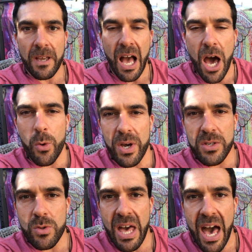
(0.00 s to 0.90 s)
How do I
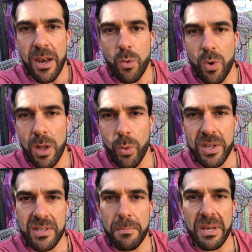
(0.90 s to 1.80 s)
do that? Well, what
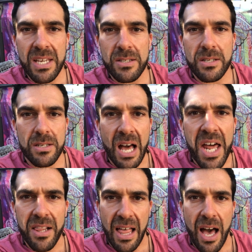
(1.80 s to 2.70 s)
does it mean to
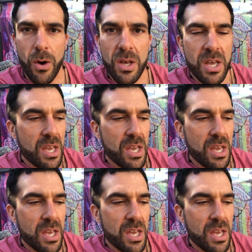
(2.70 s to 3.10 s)
not allow?